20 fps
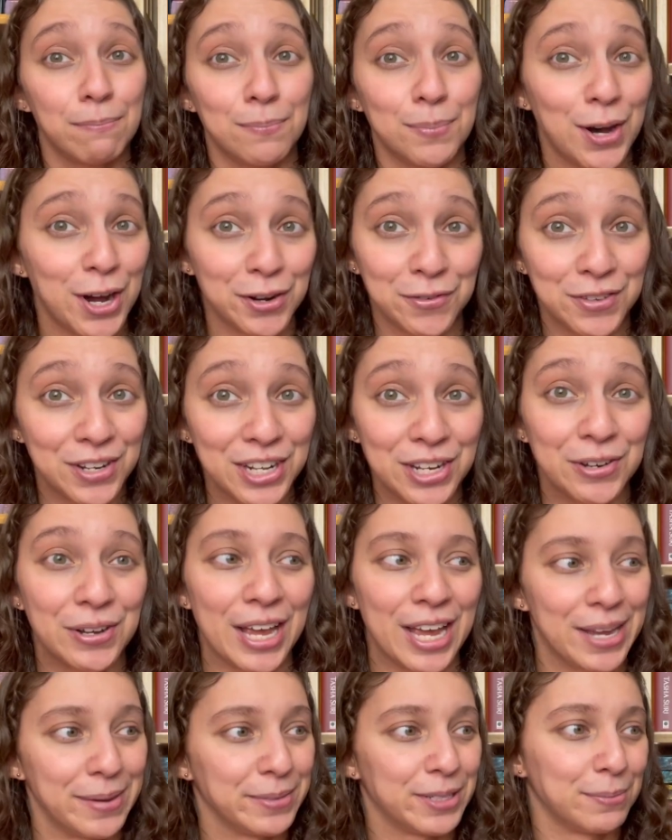bought a video
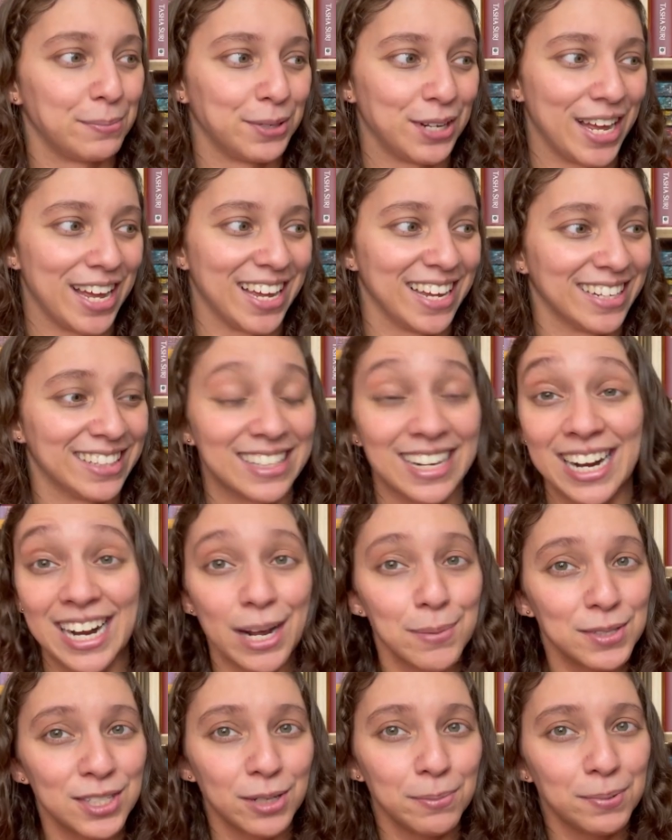game to play that I
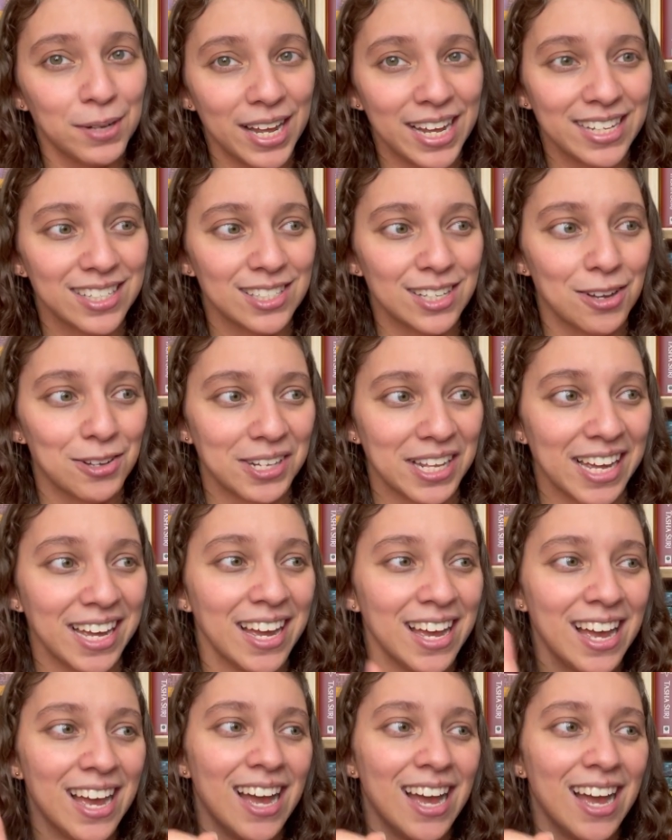am still playing slowly,